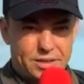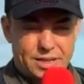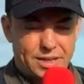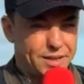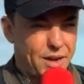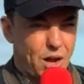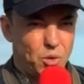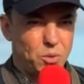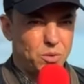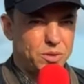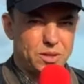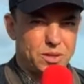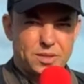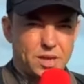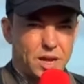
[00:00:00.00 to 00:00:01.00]
to note
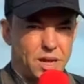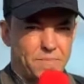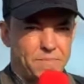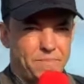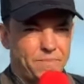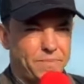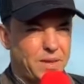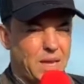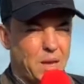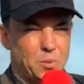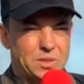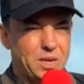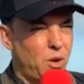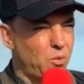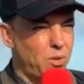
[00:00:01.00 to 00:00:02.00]
that it
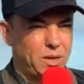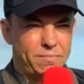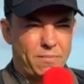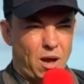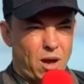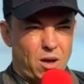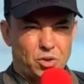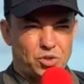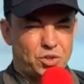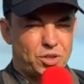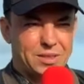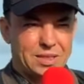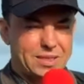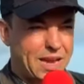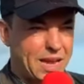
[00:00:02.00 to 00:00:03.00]
was only March
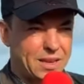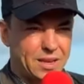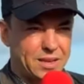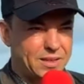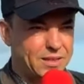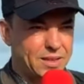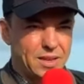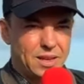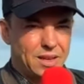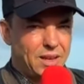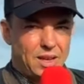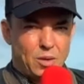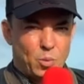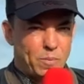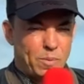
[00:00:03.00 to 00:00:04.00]
the 2nd
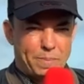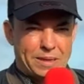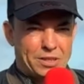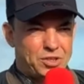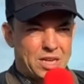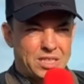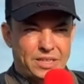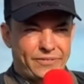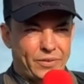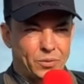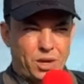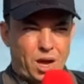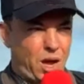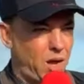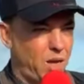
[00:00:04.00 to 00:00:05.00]
when we beat Chesterfield
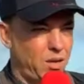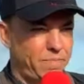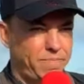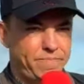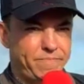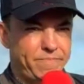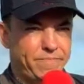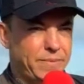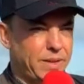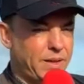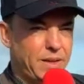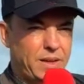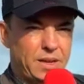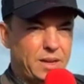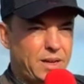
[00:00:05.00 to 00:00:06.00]
at home,
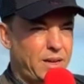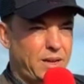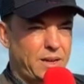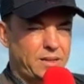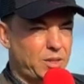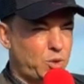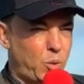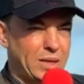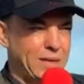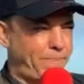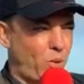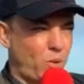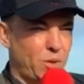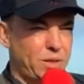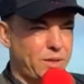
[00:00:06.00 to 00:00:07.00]
the 20
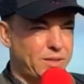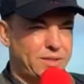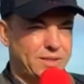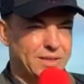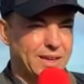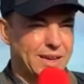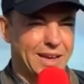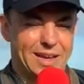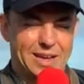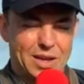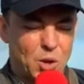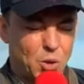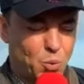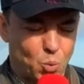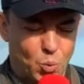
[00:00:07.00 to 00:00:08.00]
points
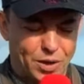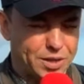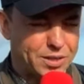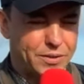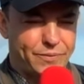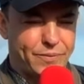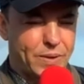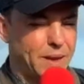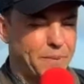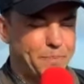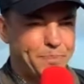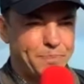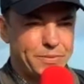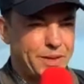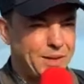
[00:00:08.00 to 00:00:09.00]
winners of the
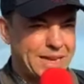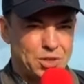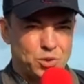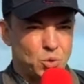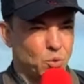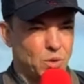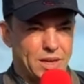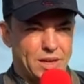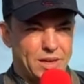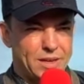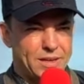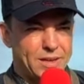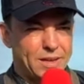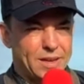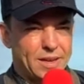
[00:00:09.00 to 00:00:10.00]
National
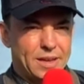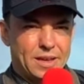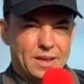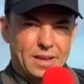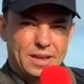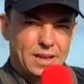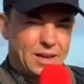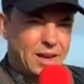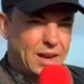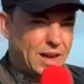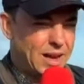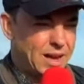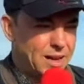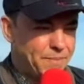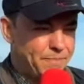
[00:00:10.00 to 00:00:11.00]
League.
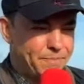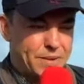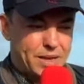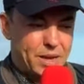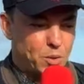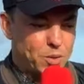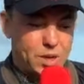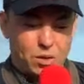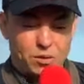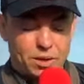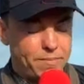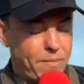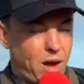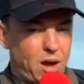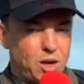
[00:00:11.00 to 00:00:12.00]
It was only
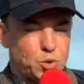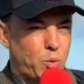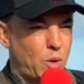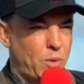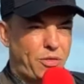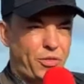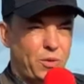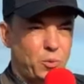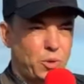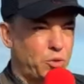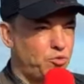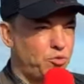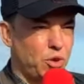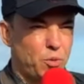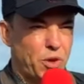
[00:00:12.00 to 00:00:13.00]
March when I think we
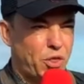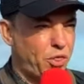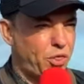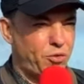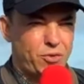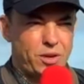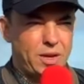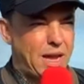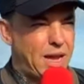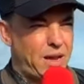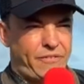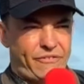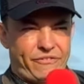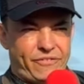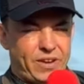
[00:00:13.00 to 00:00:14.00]
drew with three out of